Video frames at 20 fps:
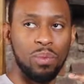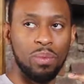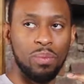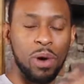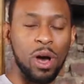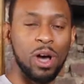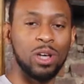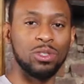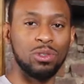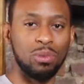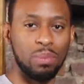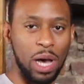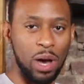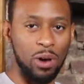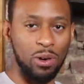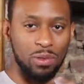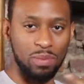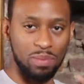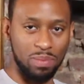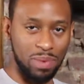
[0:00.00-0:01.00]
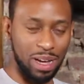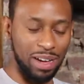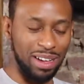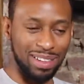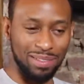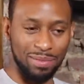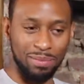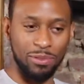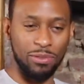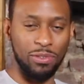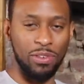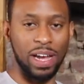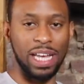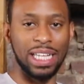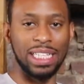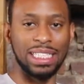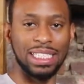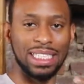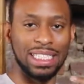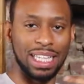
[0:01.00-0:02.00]
personal battle with
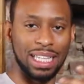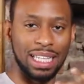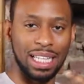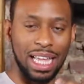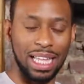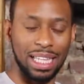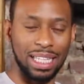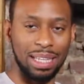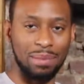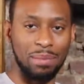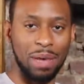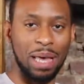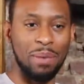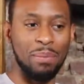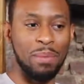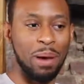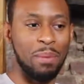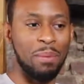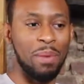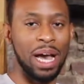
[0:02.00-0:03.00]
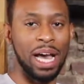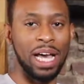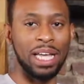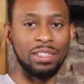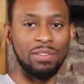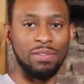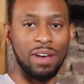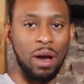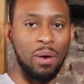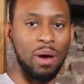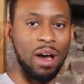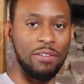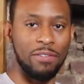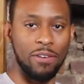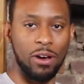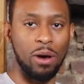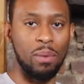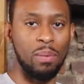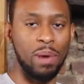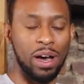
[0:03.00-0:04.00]
friends, and in my mind of how I
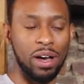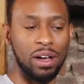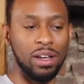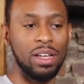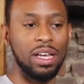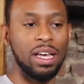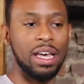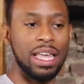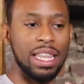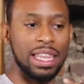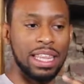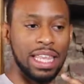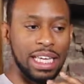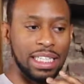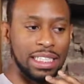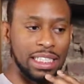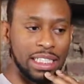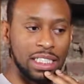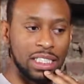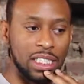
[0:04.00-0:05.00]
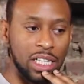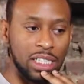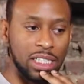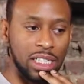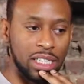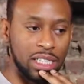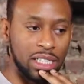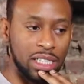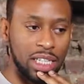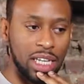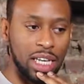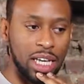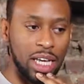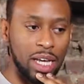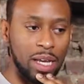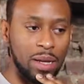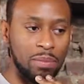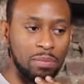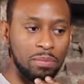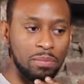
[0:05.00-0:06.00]
felt about things and studying
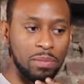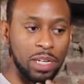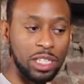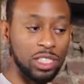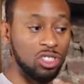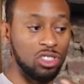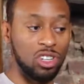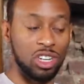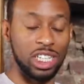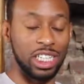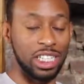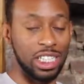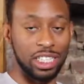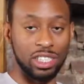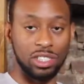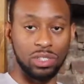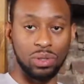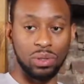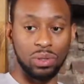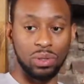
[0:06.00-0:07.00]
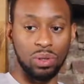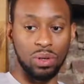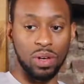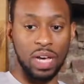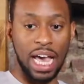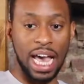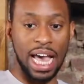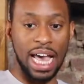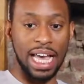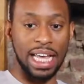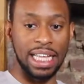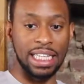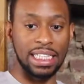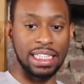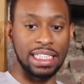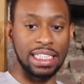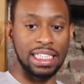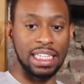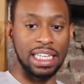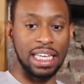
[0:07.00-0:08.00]
and struggling at school.
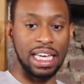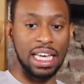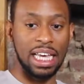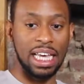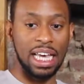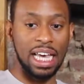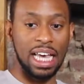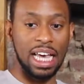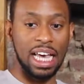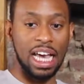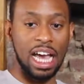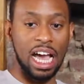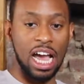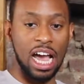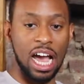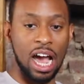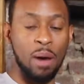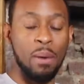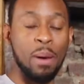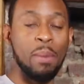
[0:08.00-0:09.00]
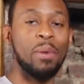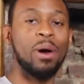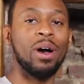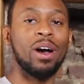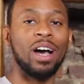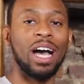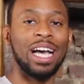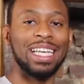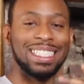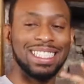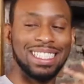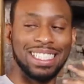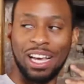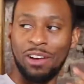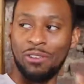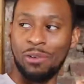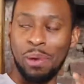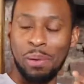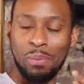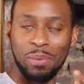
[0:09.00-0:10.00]
And
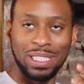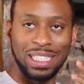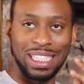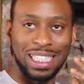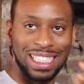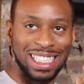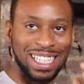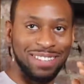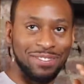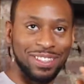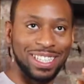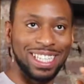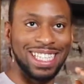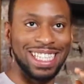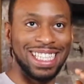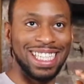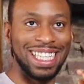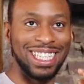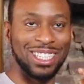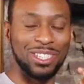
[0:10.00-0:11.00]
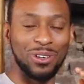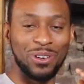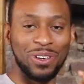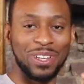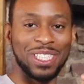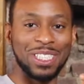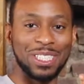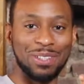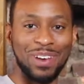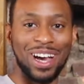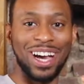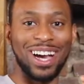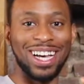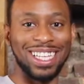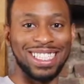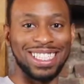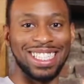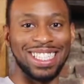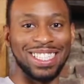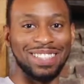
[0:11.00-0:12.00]
I remember significantly talking to my
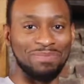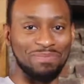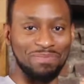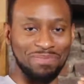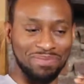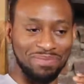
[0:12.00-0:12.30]
cousin,